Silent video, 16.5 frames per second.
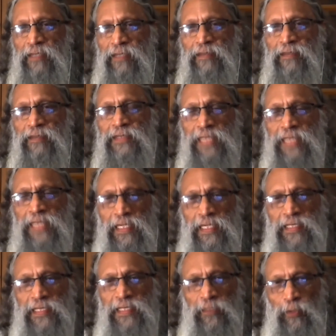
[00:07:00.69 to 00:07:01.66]

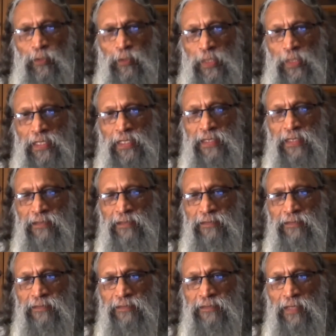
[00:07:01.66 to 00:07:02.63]
starting our work.
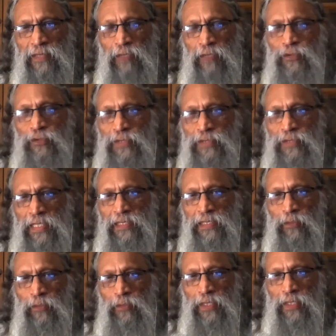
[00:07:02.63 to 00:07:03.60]
How to start the work?